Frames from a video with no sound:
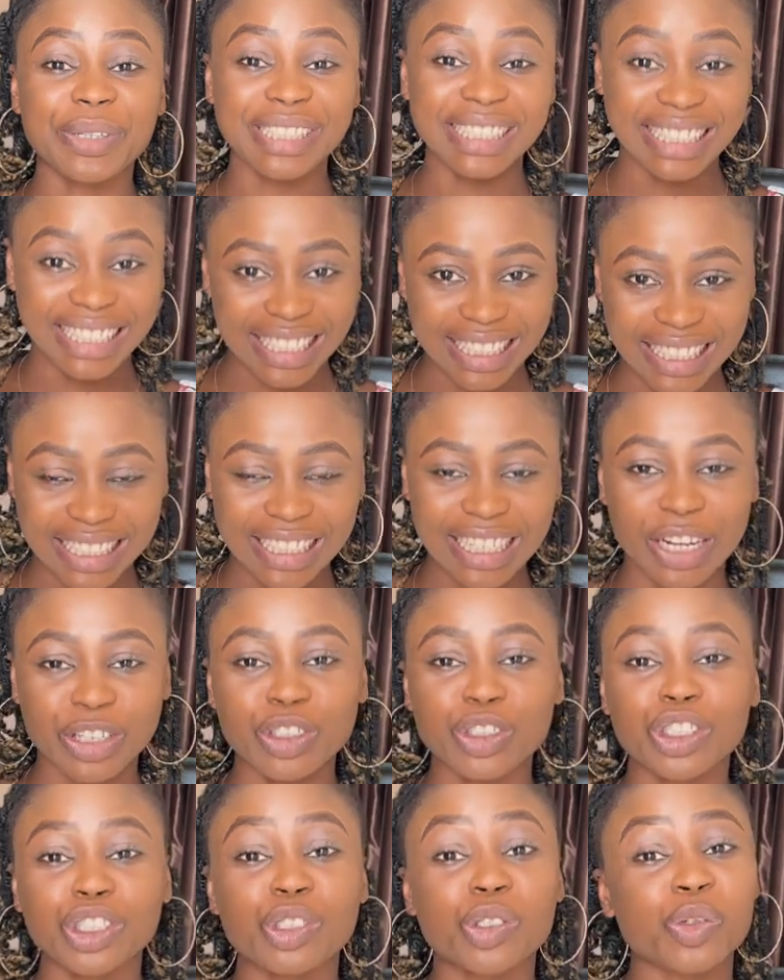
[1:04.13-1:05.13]
big day now
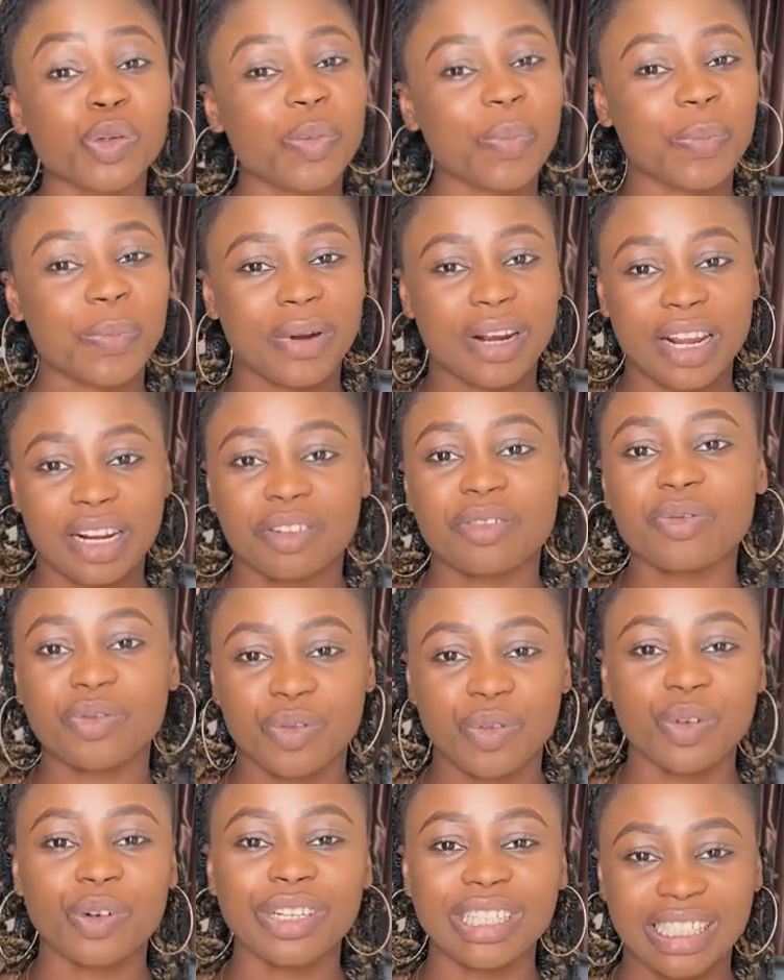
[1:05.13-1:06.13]
you need to plan
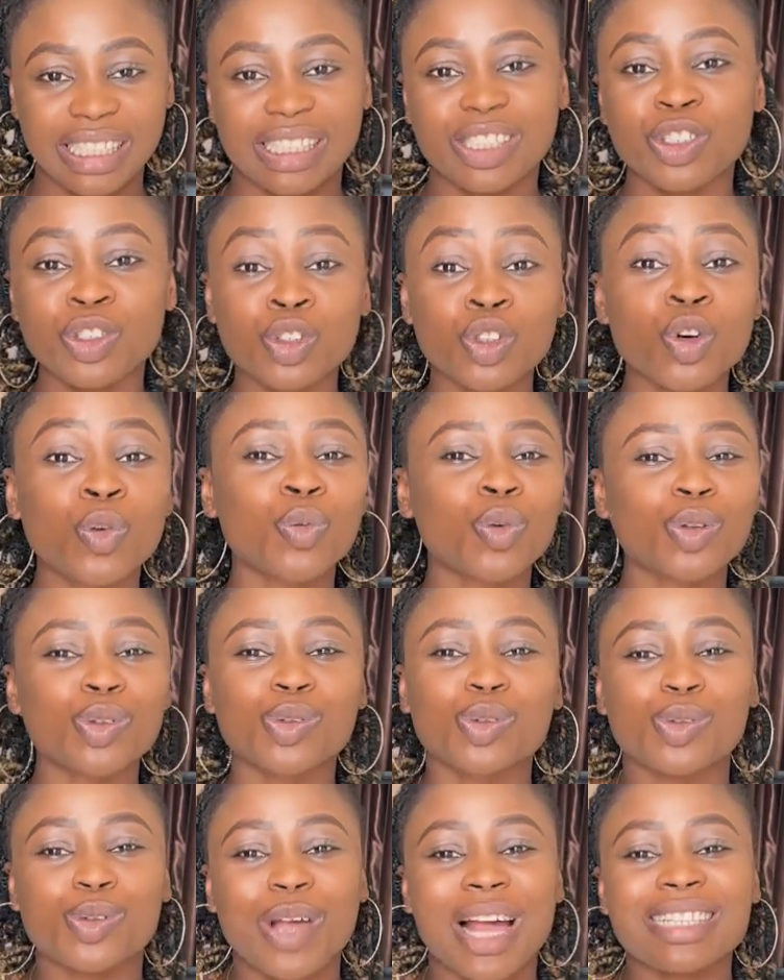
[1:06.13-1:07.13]
for it you don't
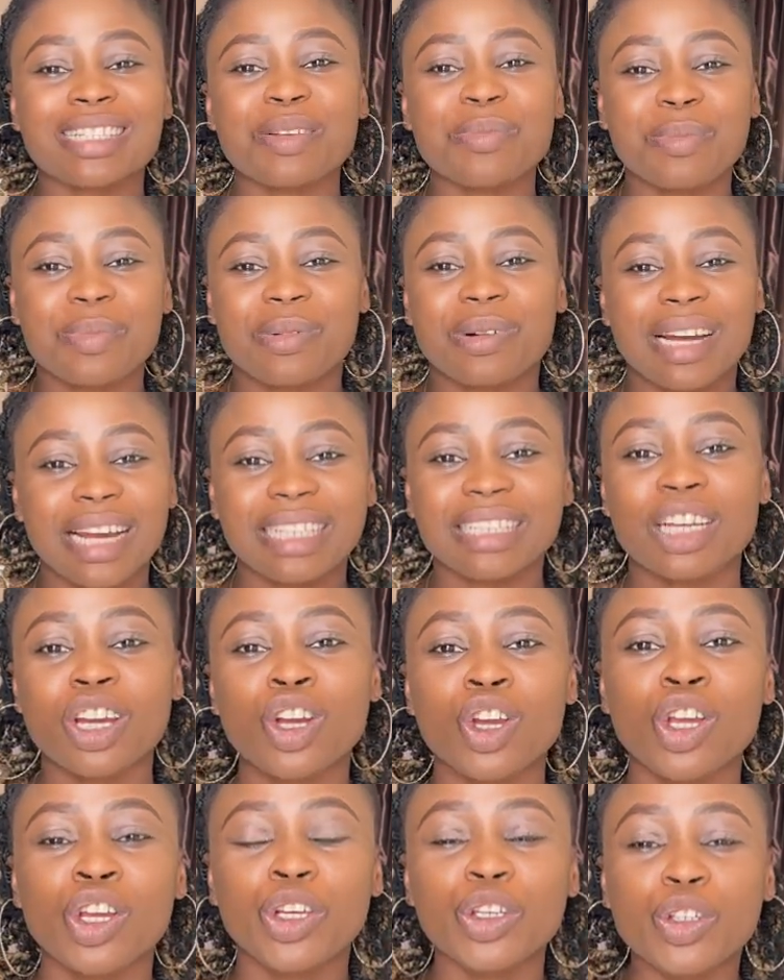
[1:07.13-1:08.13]
want to, as a bride
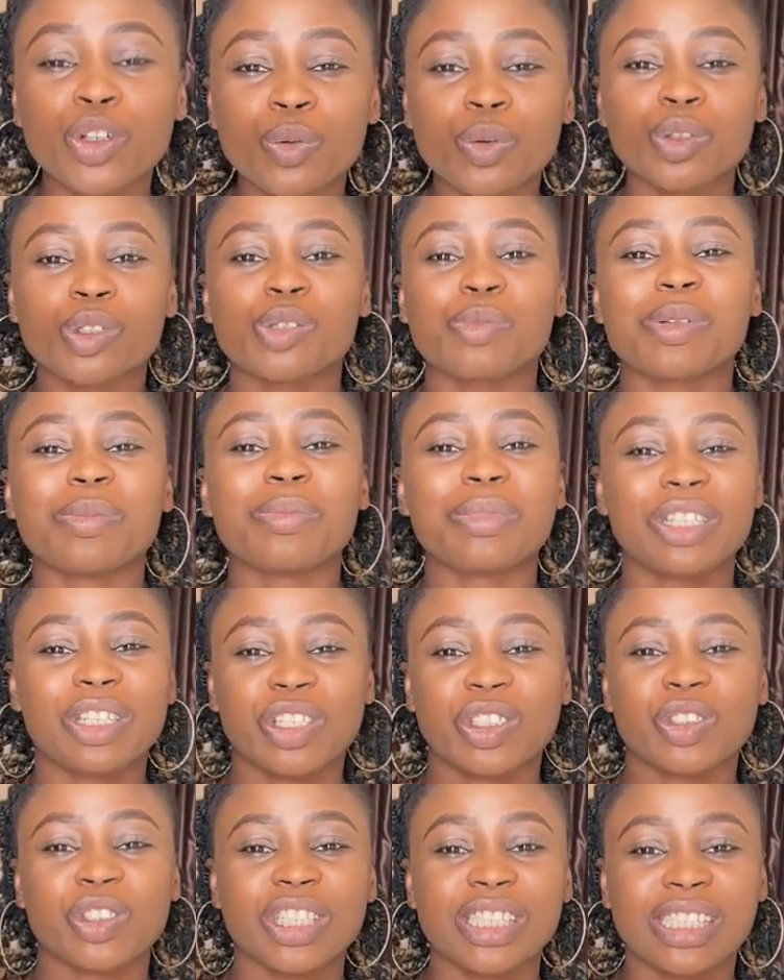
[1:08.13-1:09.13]
you don't want to be
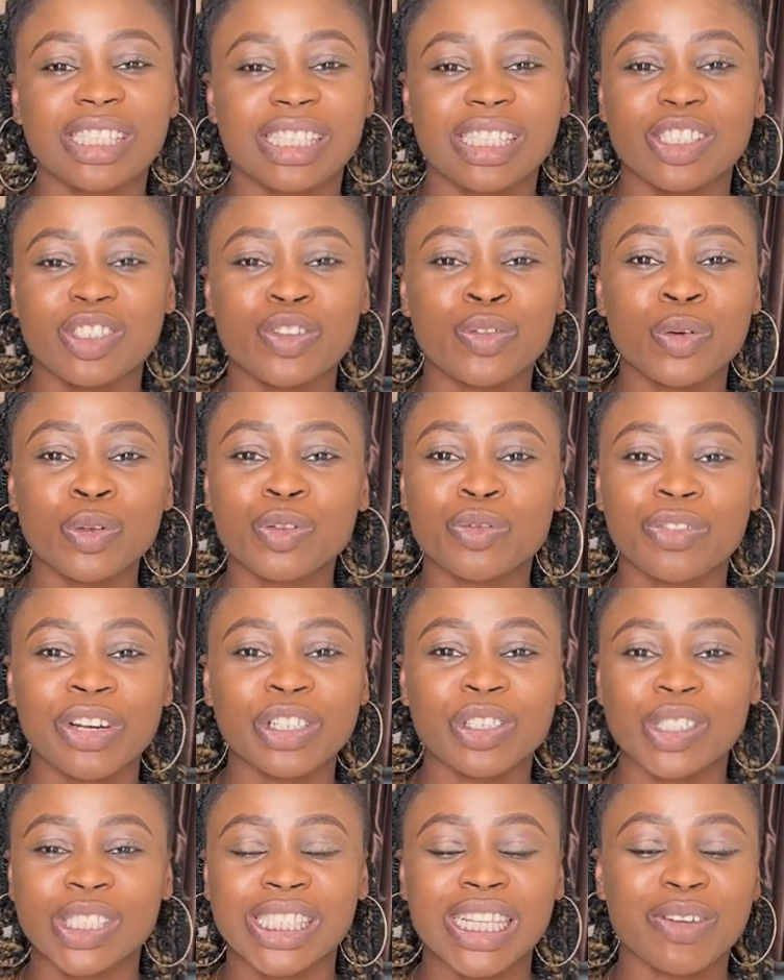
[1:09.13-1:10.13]
menstruating you don't want to
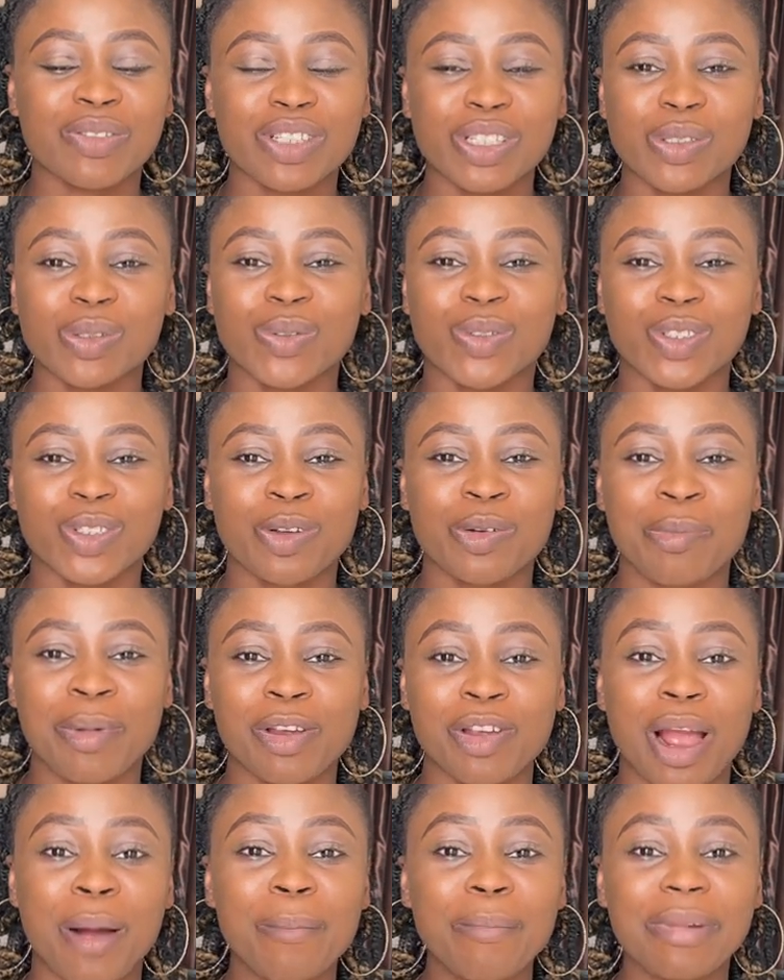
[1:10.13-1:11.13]
find yourself in a situation
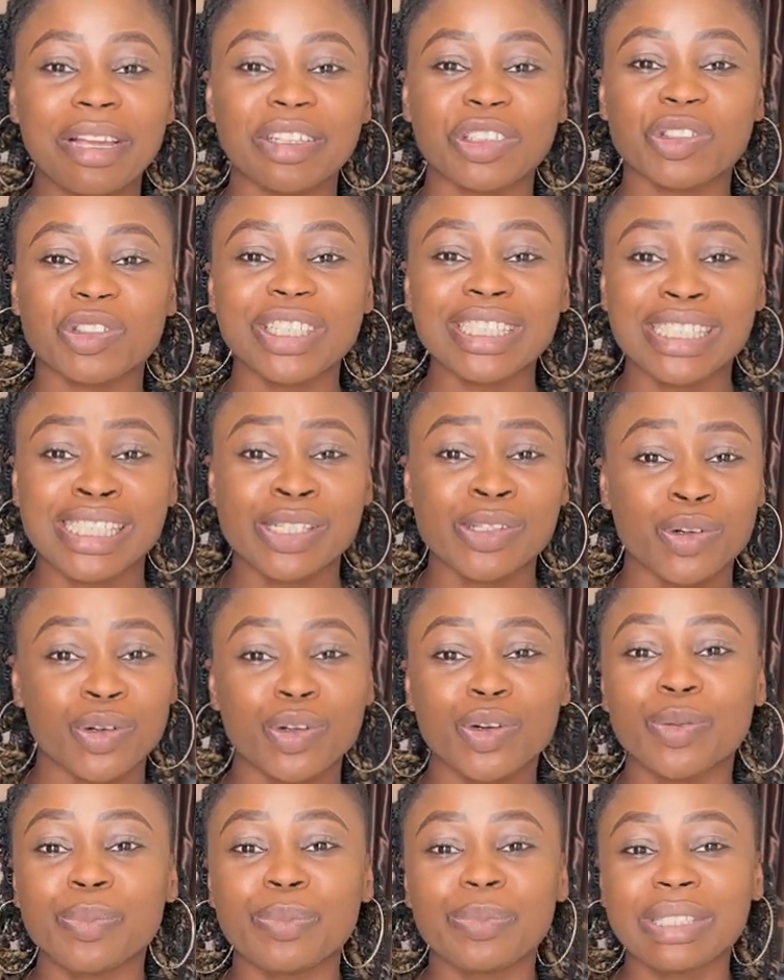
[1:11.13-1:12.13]
where you are menstruating
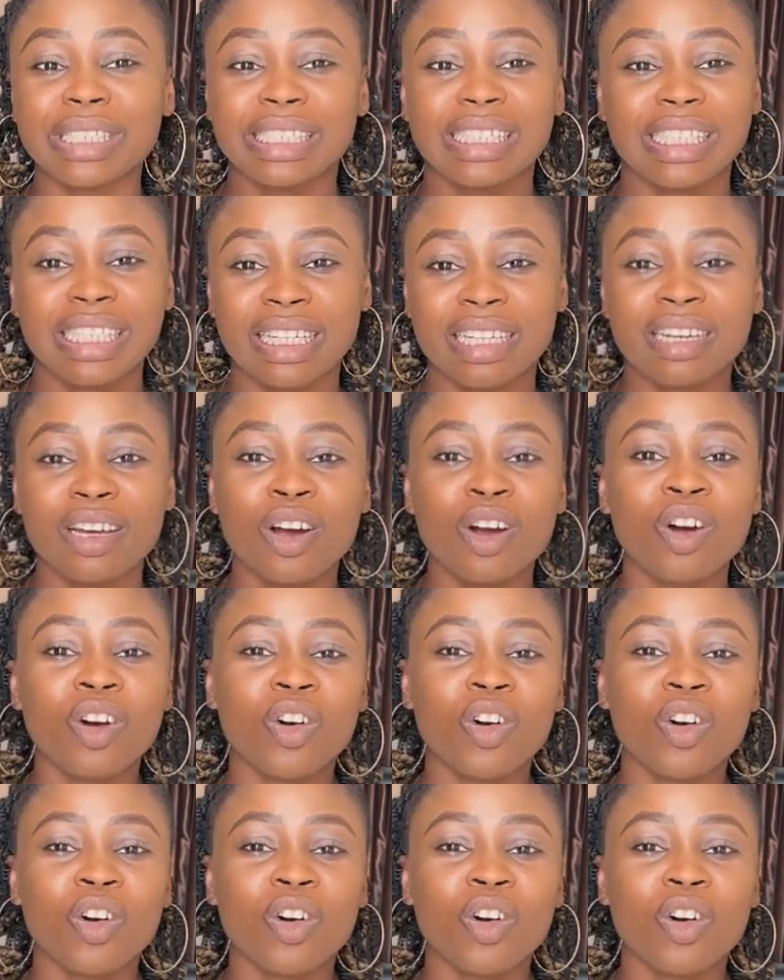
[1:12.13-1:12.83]
on your big day